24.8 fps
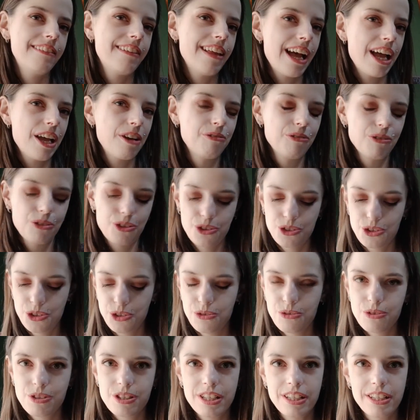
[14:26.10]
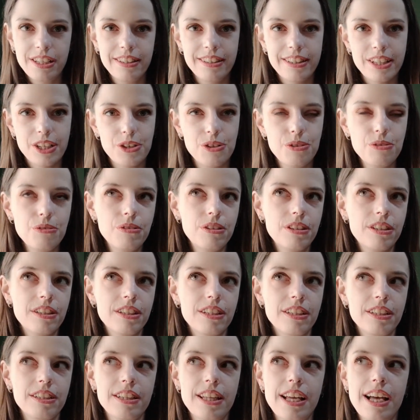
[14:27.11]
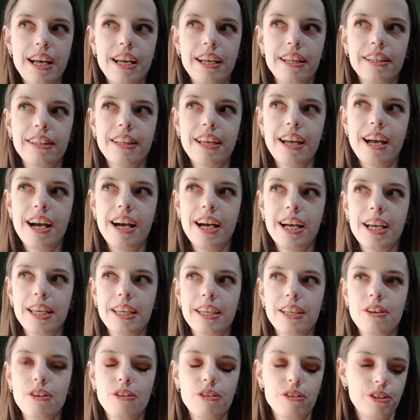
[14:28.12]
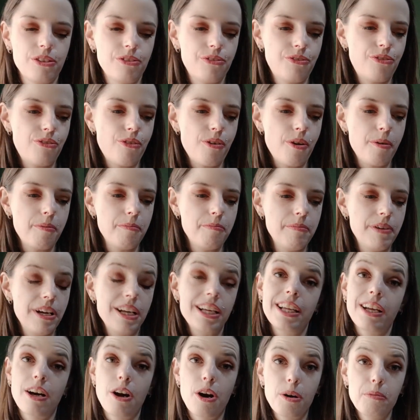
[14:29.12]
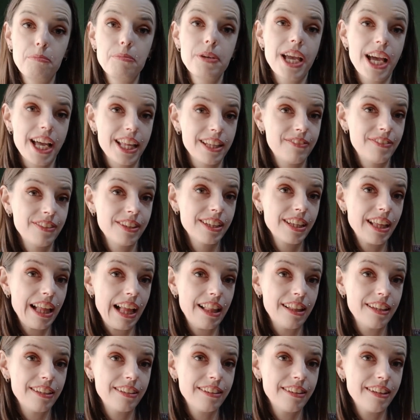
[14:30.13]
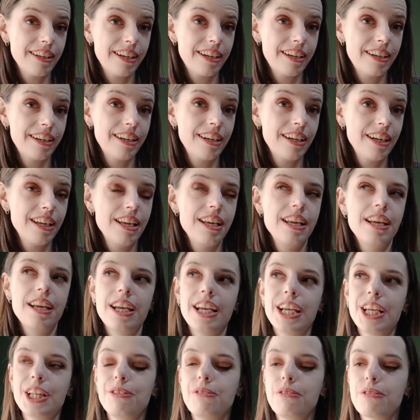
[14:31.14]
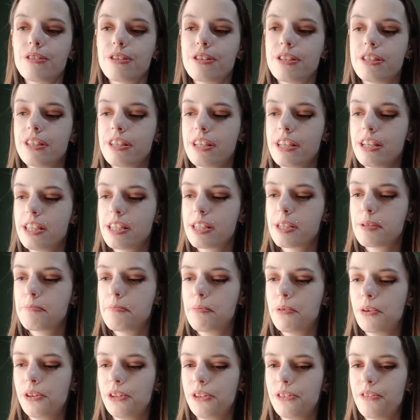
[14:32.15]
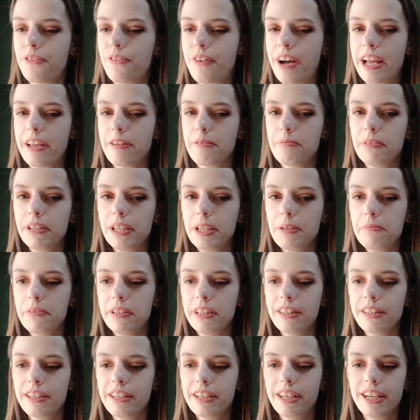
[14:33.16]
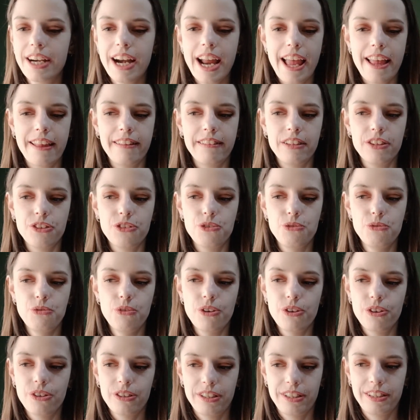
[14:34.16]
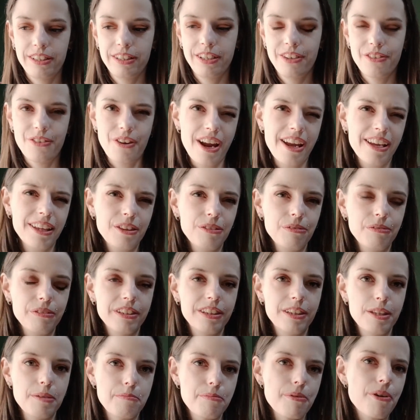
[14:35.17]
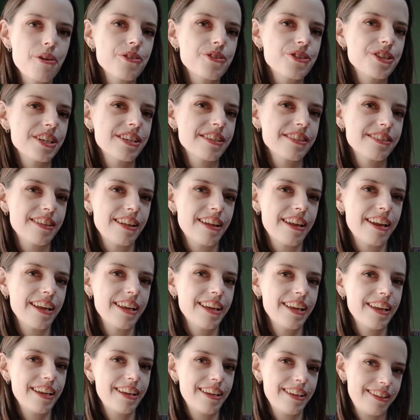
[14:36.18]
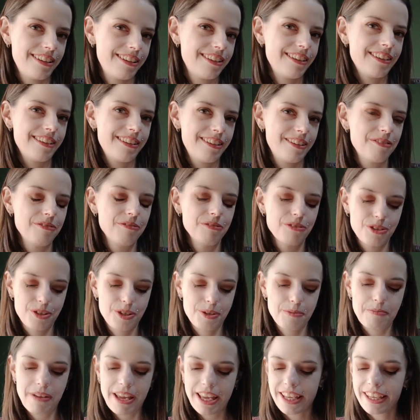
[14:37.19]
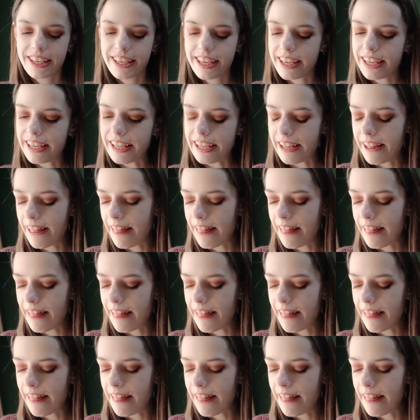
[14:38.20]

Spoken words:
I was using the hook that I got from a hobby advent calendar. It was 6.5mm and it worked great with the projects that I was making.